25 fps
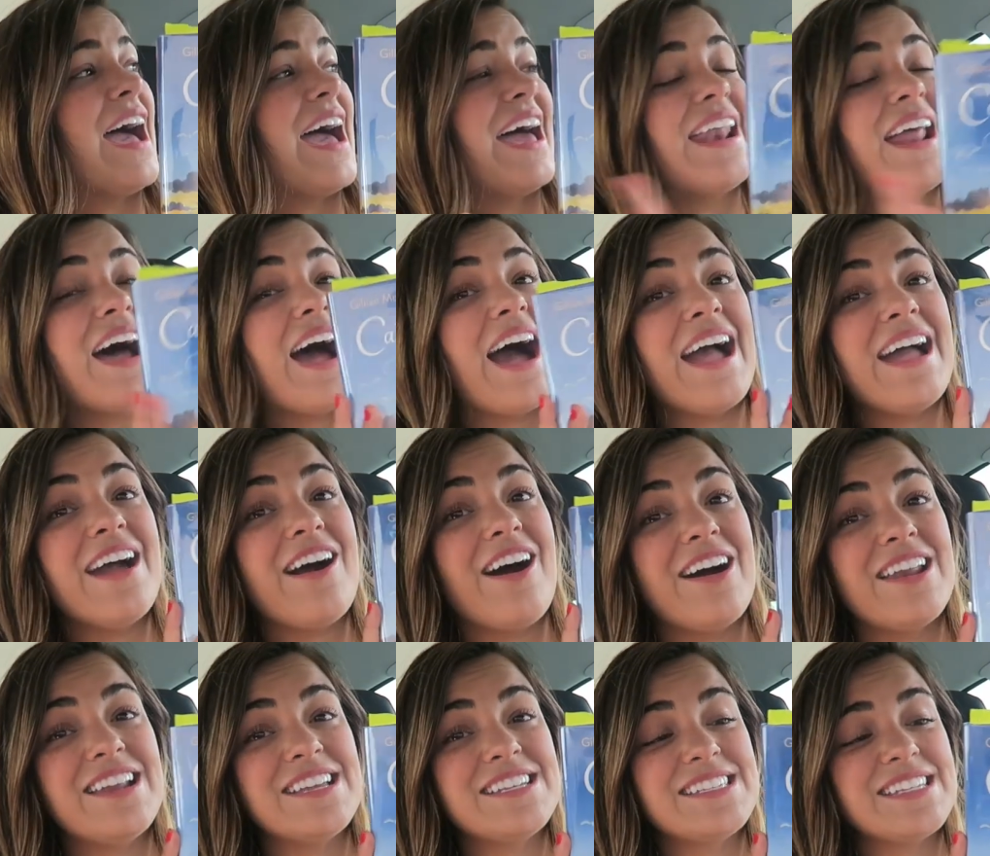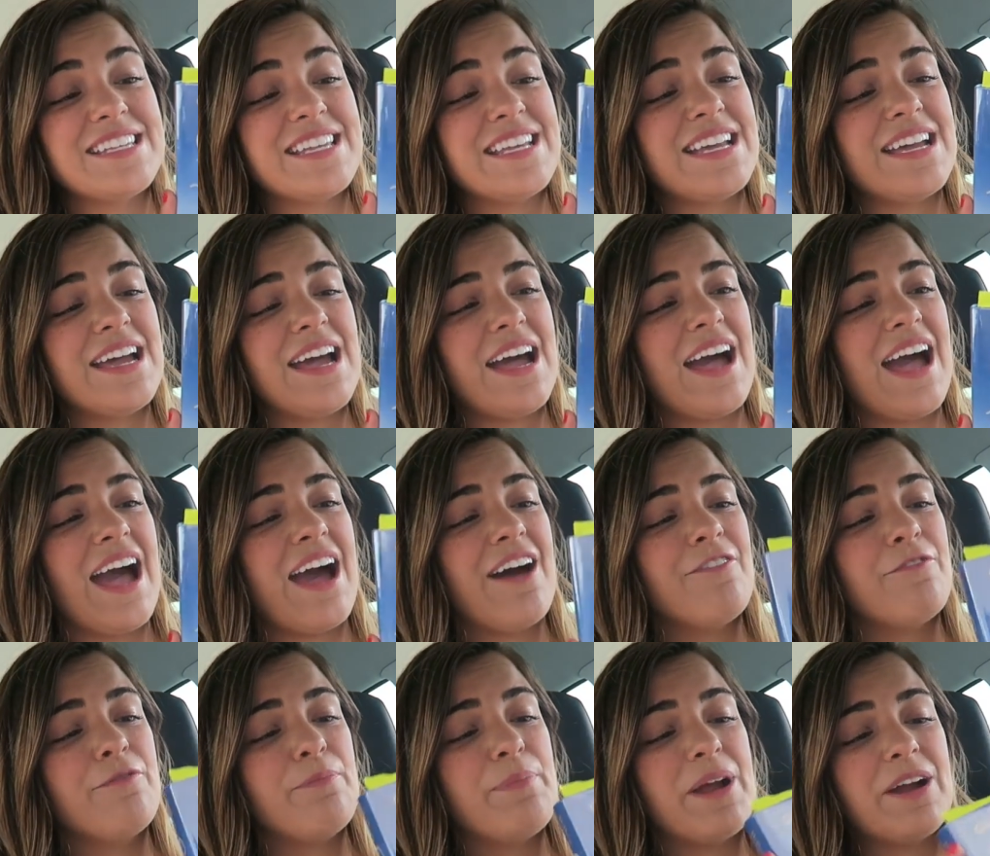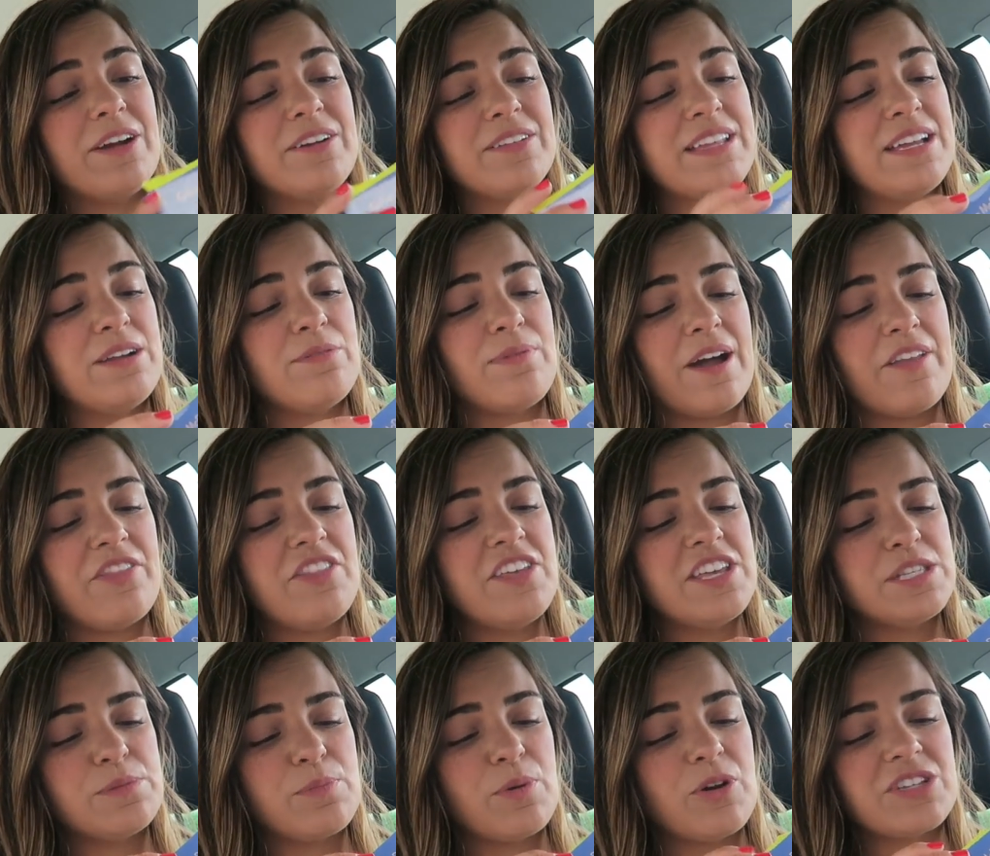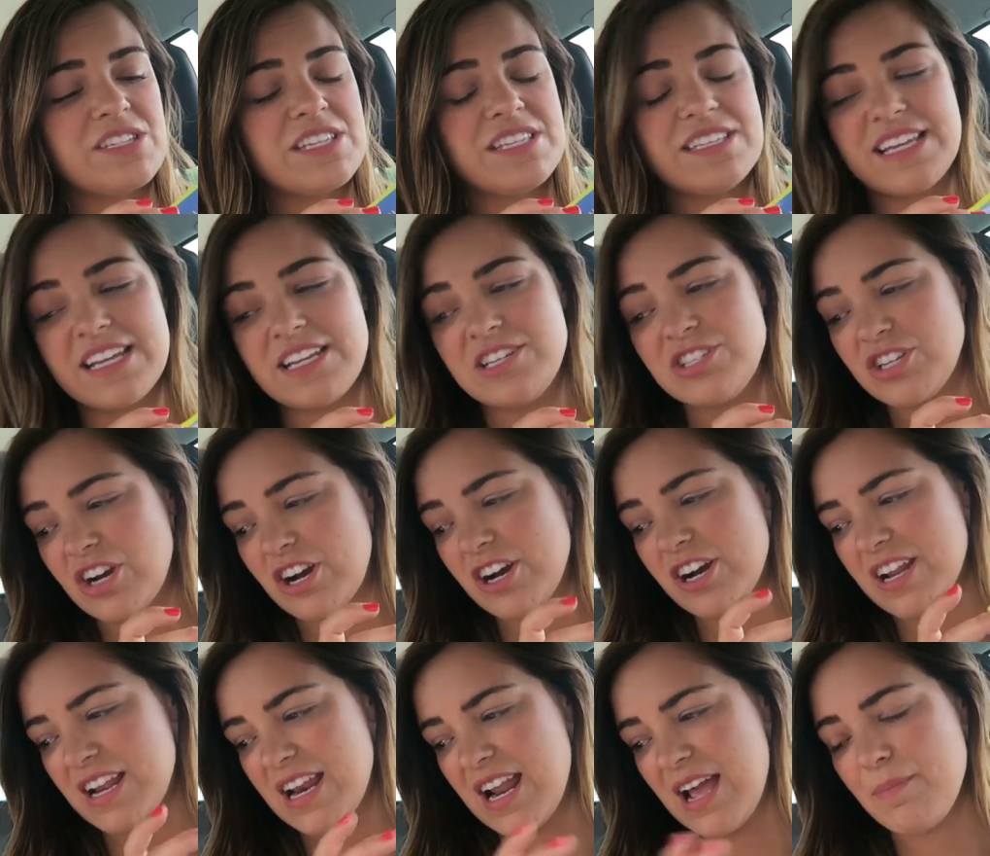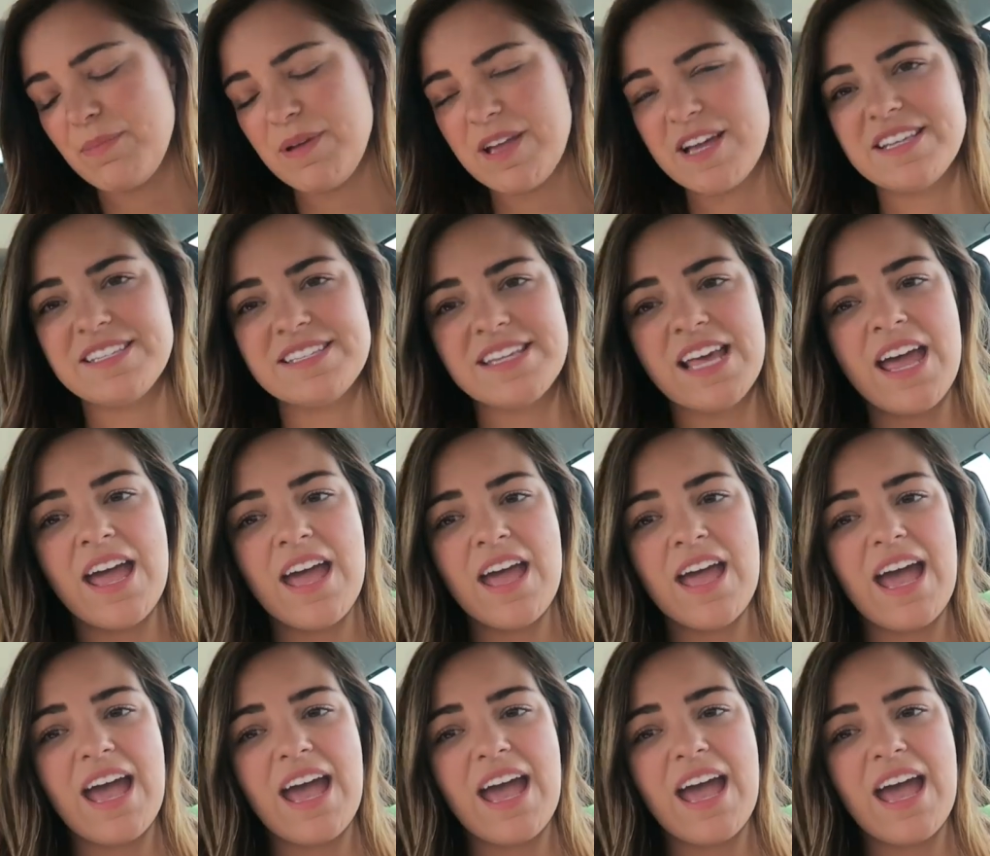And I honestly have barely read this book since I started it because